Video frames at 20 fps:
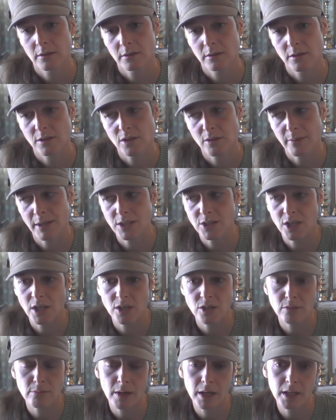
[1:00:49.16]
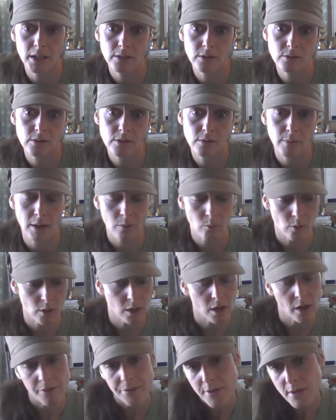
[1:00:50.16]
Because you might change your mind. You might work
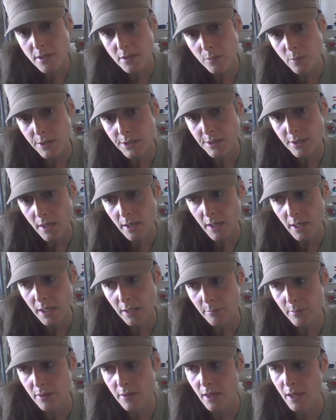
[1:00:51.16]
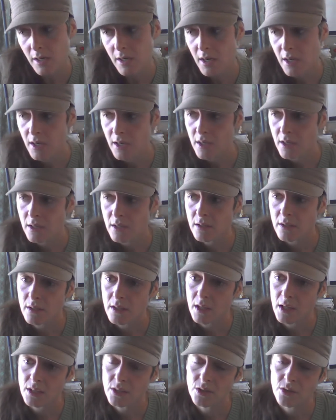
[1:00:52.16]
on this one time and then
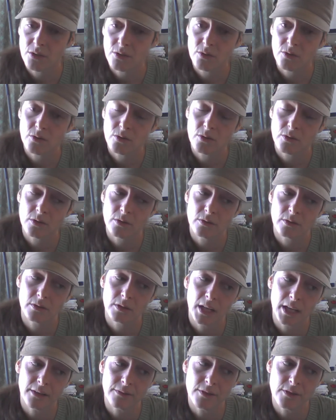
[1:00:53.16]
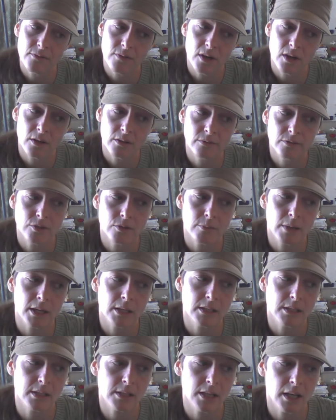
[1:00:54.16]
as your life evolves, you
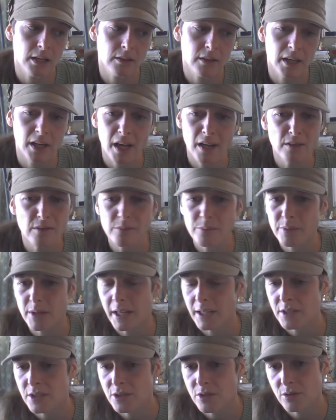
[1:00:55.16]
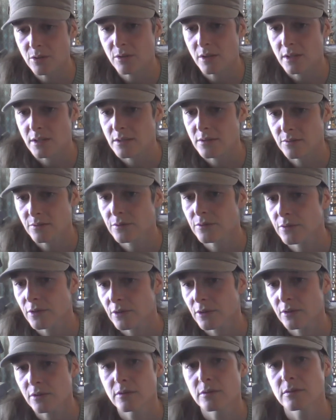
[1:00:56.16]
might decide, like, I don't plan to do this
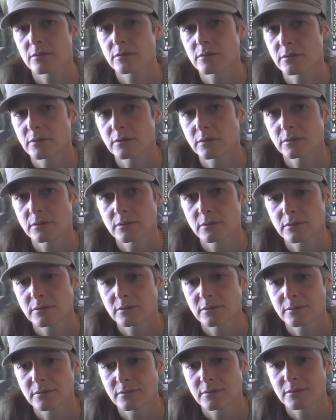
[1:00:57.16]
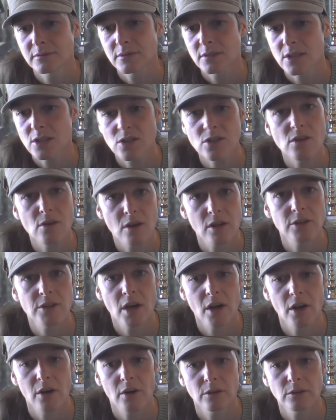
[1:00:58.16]
for, just so you all
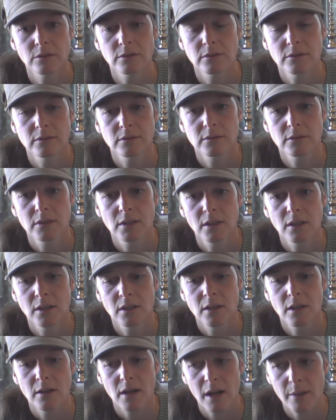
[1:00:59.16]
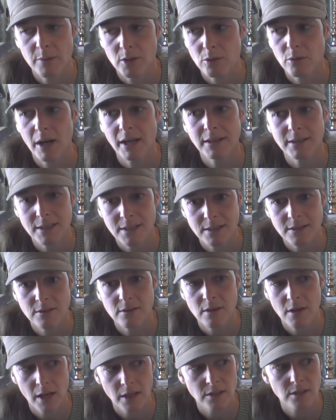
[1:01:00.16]
know, I'm going to write this
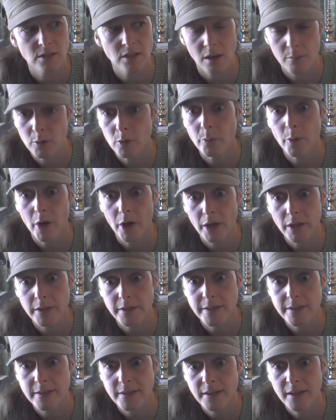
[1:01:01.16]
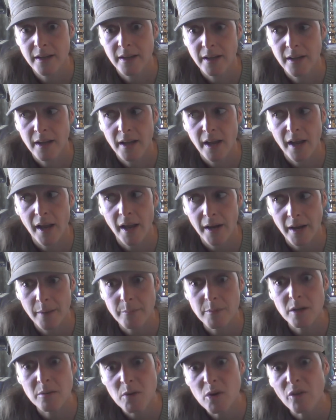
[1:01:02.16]
next couple books, and I'm
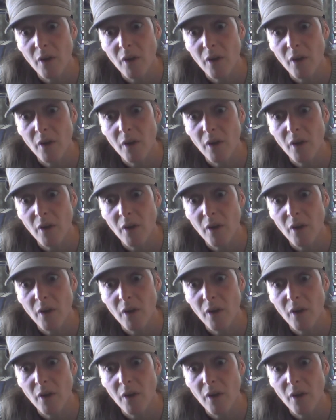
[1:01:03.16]
going to move